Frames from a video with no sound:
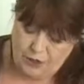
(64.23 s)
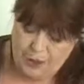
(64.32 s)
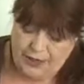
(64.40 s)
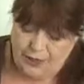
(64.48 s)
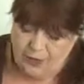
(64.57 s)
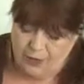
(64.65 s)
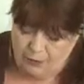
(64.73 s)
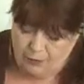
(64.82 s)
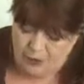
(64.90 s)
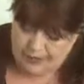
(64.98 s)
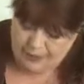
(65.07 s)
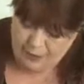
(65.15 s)
when you're
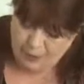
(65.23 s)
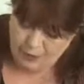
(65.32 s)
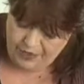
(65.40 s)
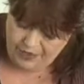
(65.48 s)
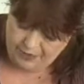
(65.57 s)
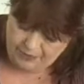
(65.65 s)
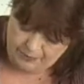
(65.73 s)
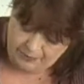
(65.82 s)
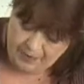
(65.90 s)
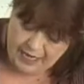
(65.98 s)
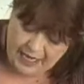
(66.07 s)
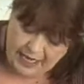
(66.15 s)
working with them
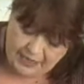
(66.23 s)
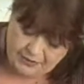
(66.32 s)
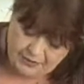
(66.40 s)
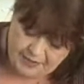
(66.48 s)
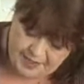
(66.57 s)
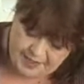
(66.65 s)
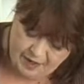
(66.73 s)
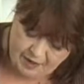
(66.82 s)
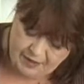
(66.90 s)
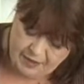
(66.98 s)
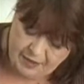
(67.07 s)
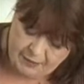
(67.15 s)
and you
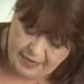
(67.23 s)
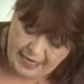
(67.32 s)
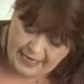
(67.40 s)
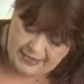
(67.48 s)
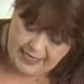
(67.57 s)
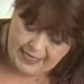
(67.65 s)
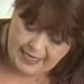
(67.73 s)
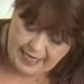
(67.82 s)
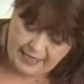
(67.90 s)
design them, as I get